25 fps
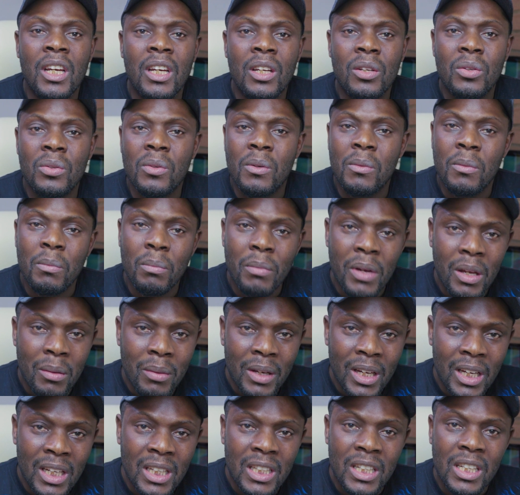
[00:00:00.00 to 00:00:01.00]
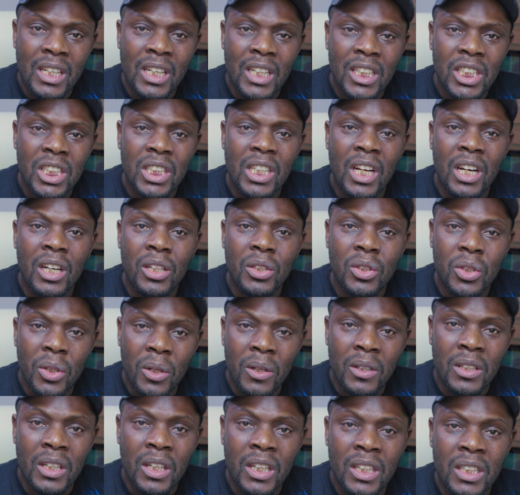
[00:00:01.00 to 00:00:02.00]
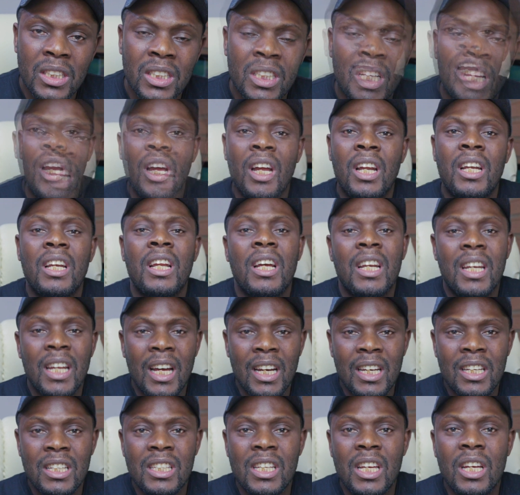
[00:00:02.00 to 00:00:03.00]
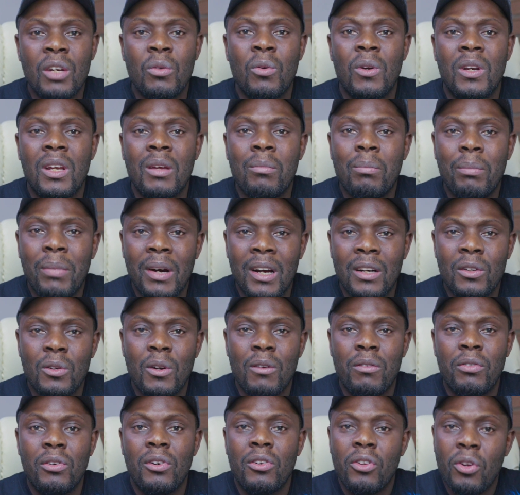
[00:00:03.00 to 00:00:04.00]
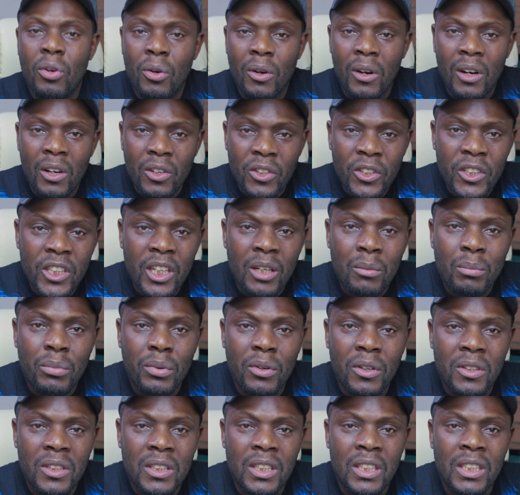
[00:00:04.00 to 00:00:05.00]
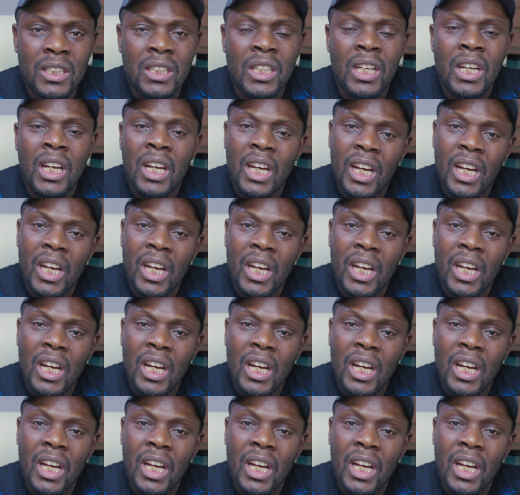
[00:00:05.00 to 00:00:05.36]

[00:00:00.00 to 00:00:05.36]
into maybe international journals, and that is equally part of your learning process.